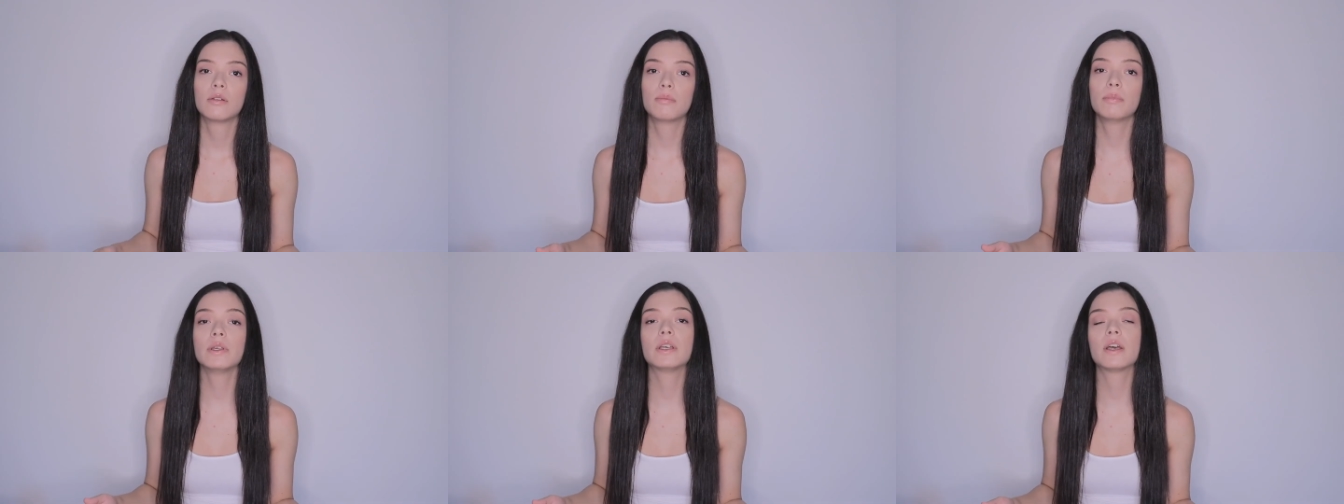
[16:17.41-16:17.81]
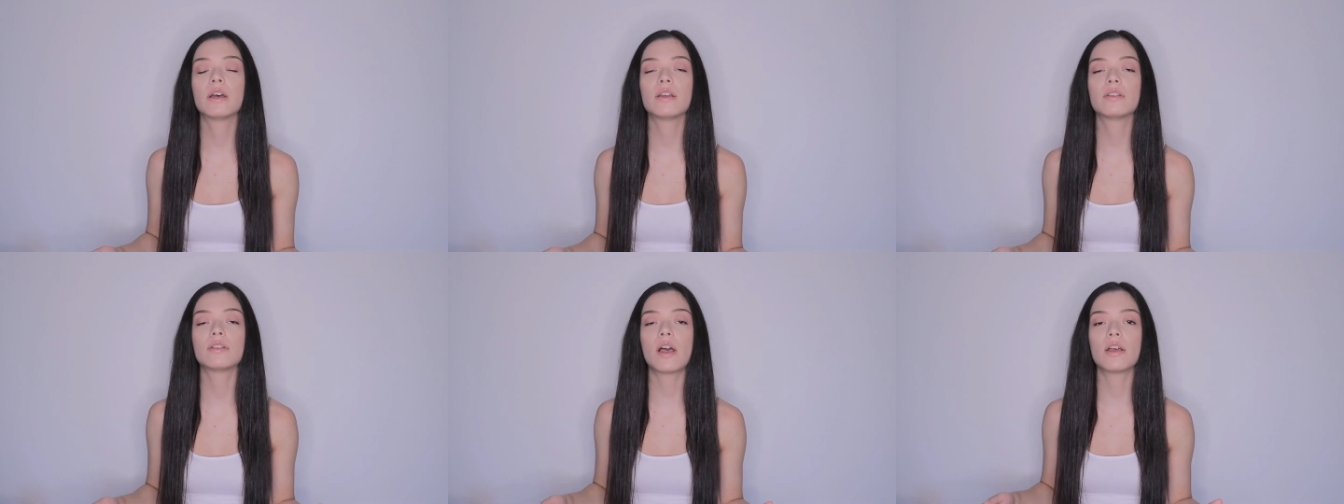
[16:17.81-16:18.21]

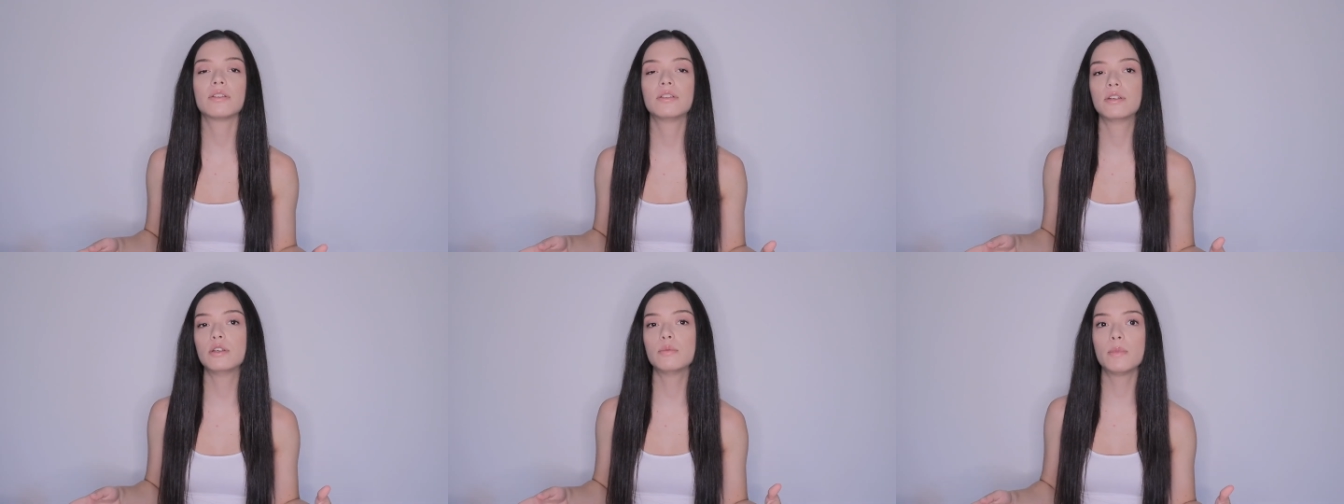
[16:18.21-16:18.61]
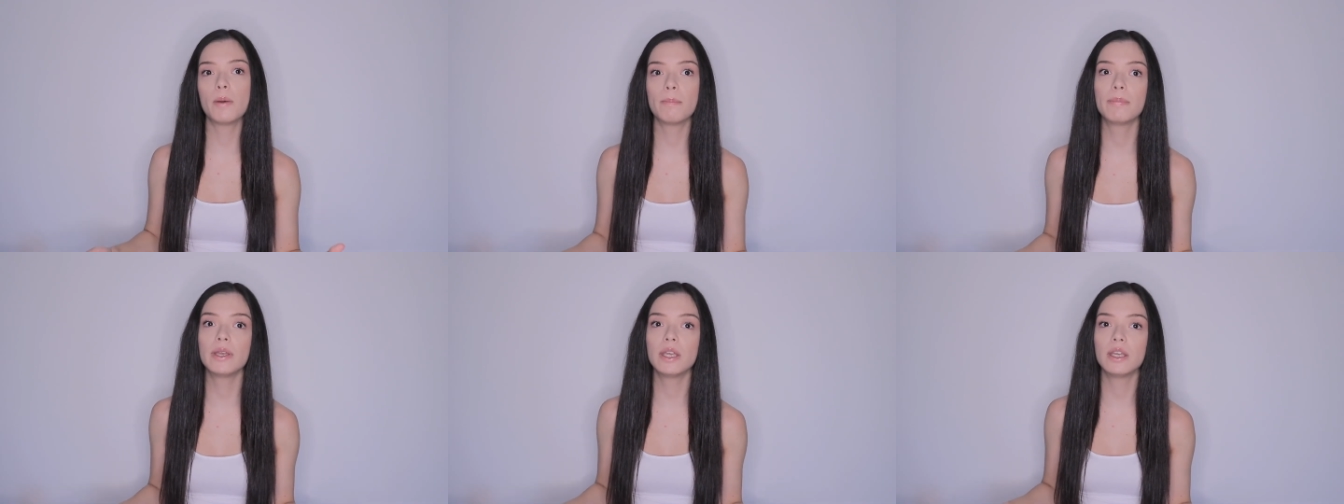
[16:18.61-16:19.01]
Because as
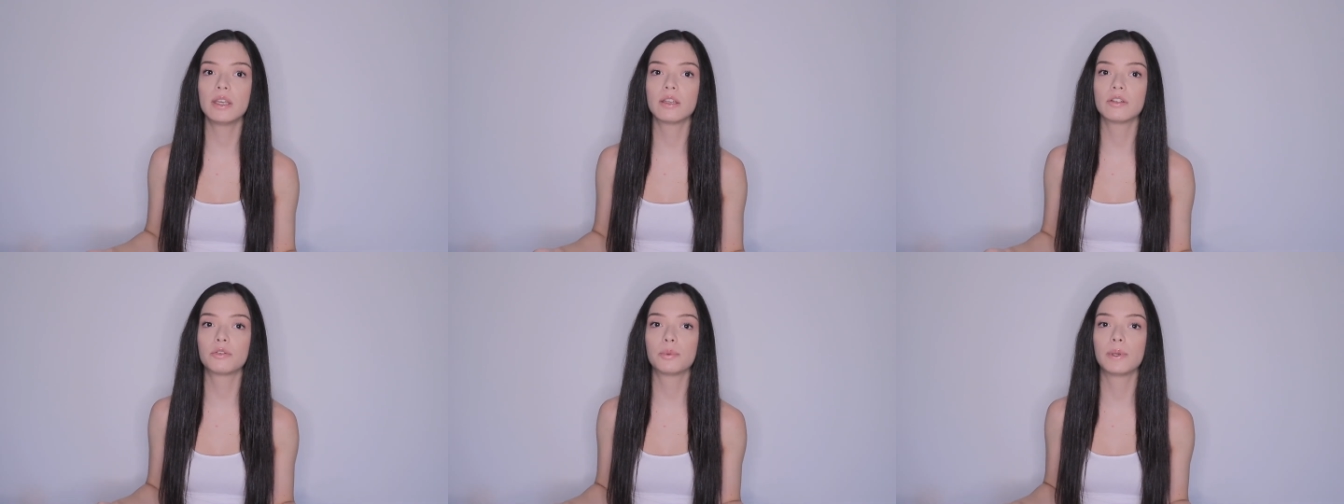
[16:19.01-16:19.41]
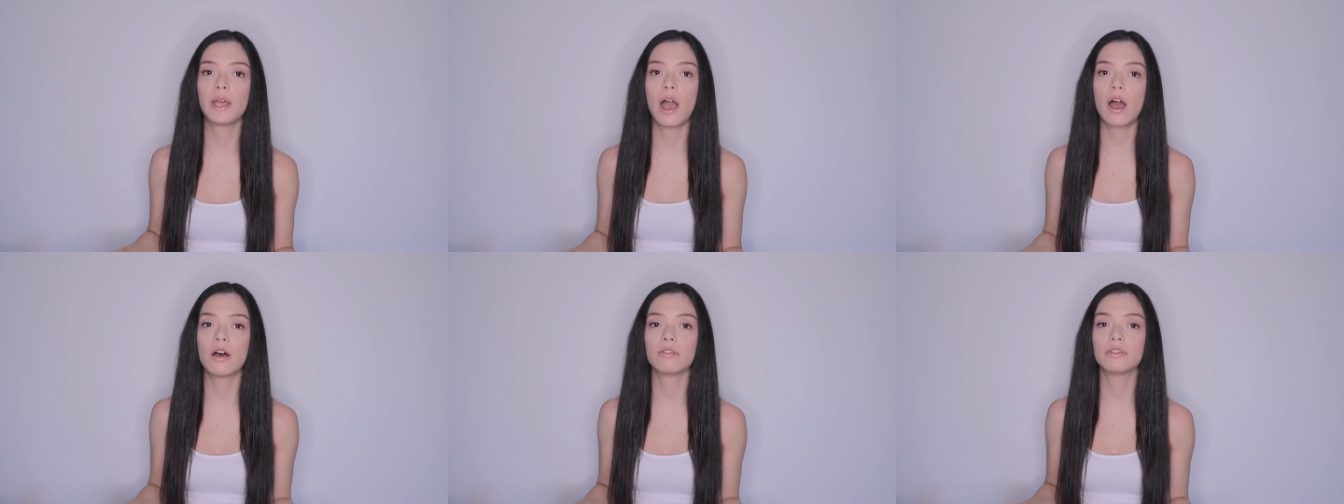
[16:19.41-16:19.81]
human beings, we
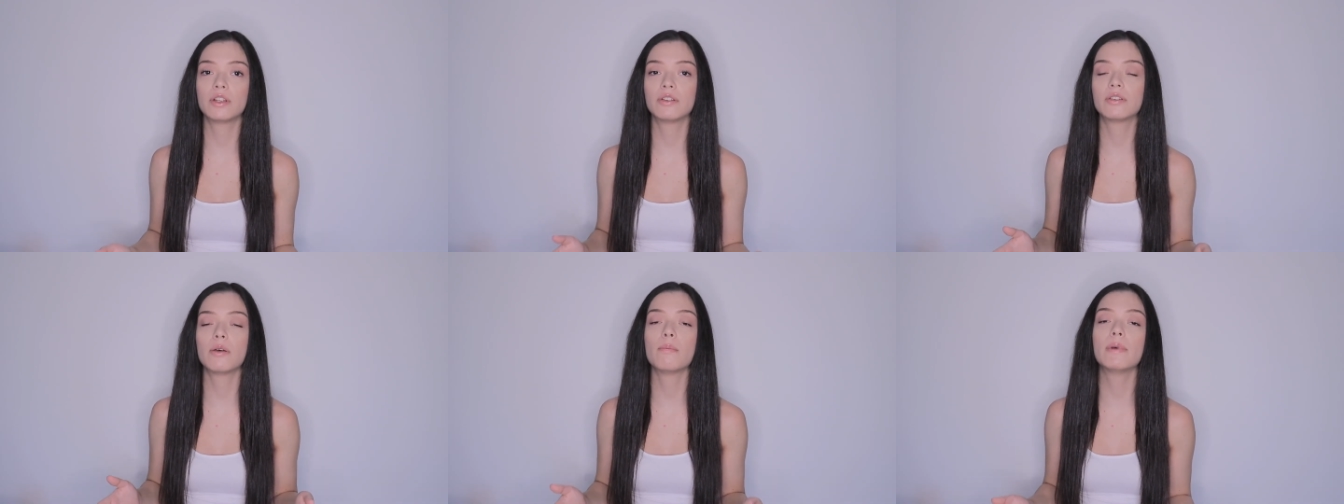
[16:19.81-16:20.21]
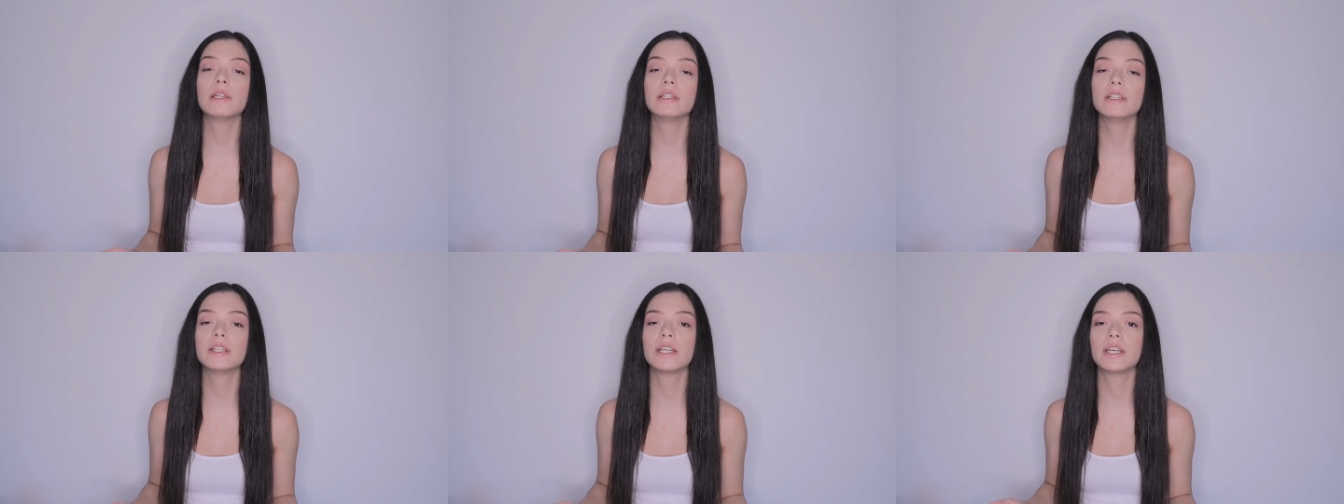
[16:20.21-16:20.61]
have this
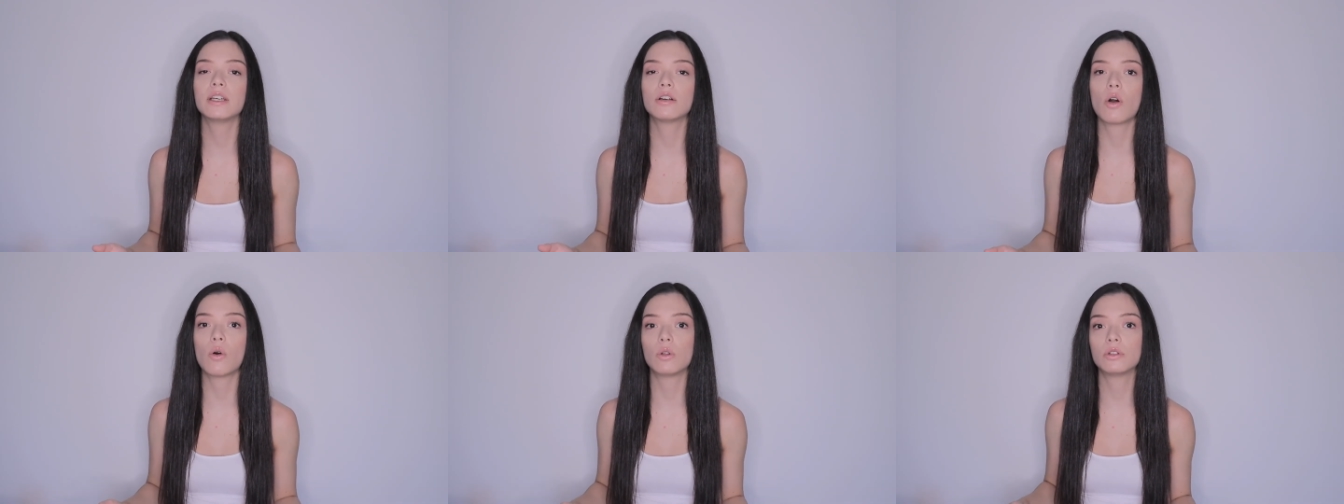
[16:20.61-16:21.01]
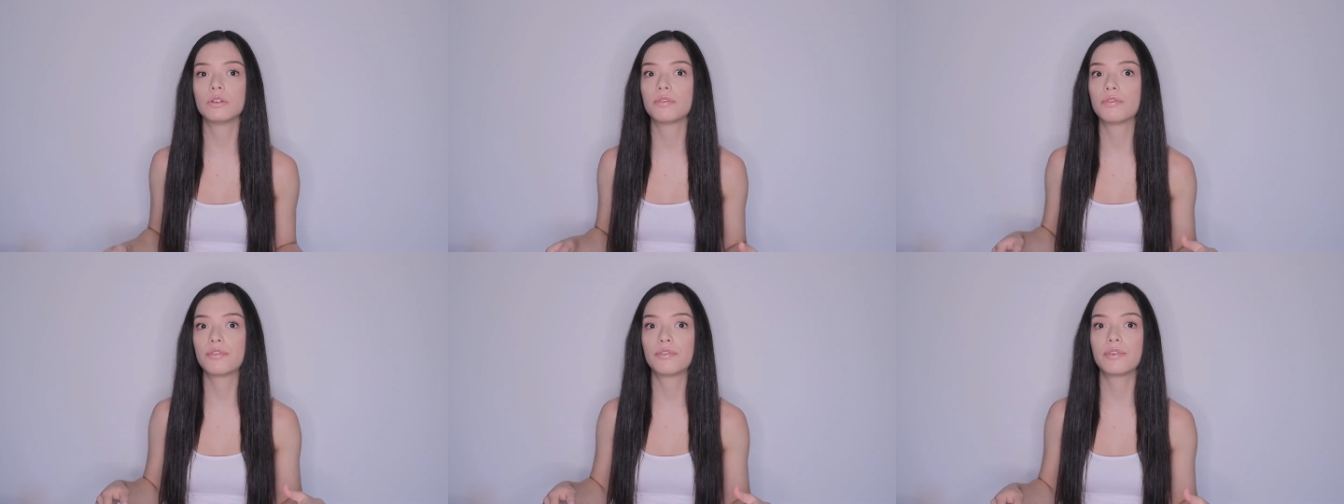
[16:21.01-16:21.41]
ability
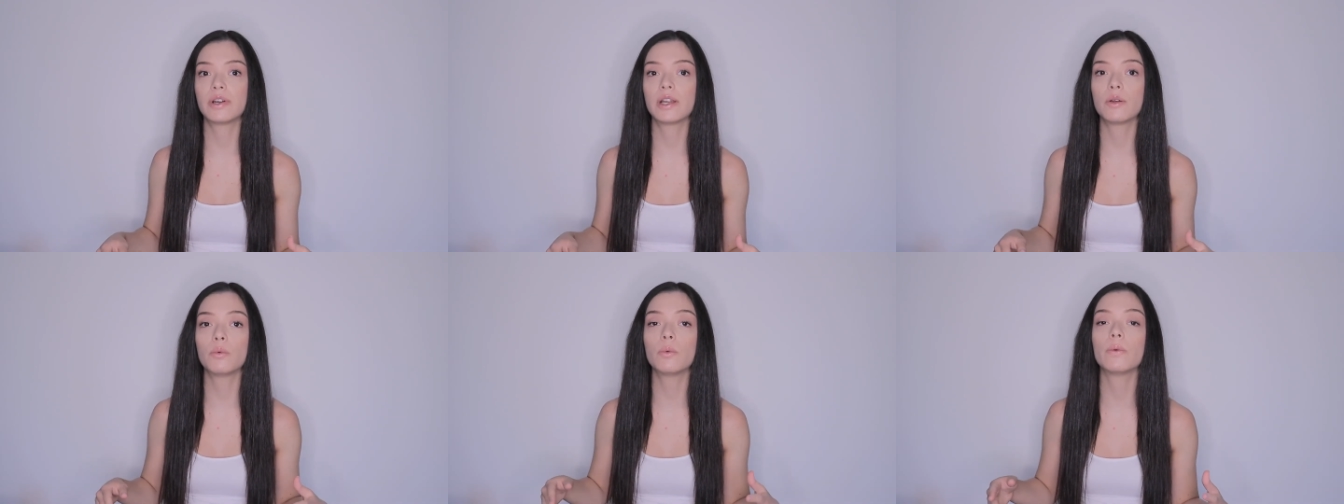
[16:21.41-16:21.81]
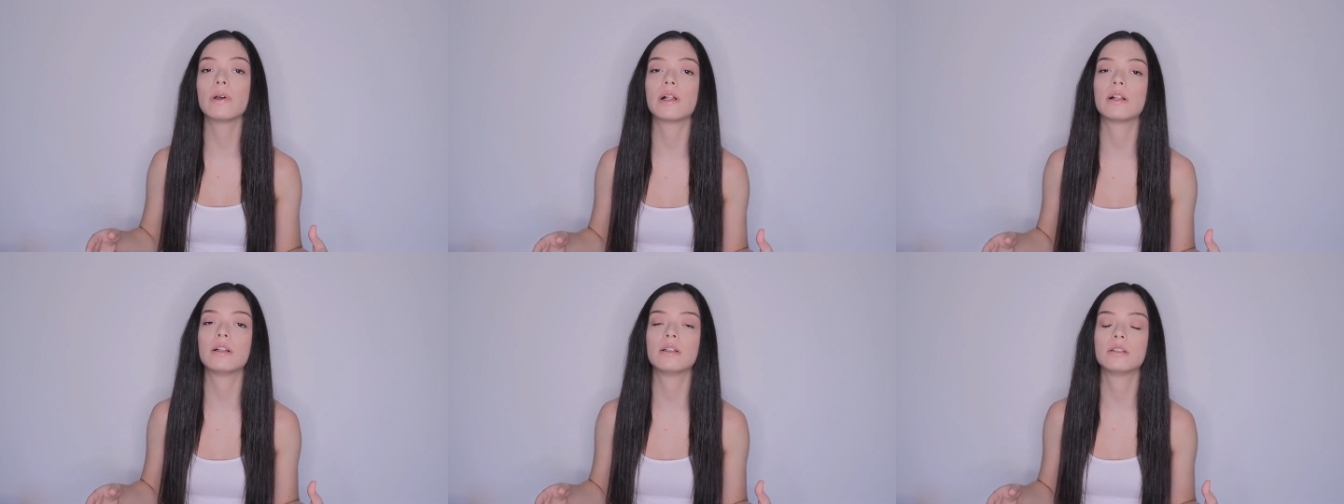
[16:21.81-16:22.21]
called free
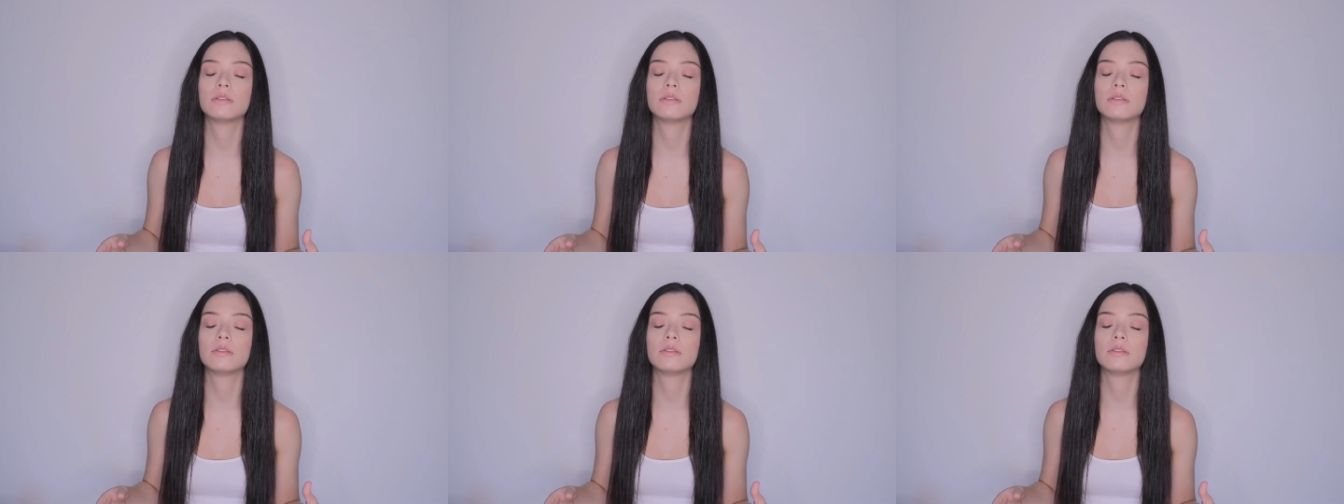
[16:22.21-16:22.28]
will.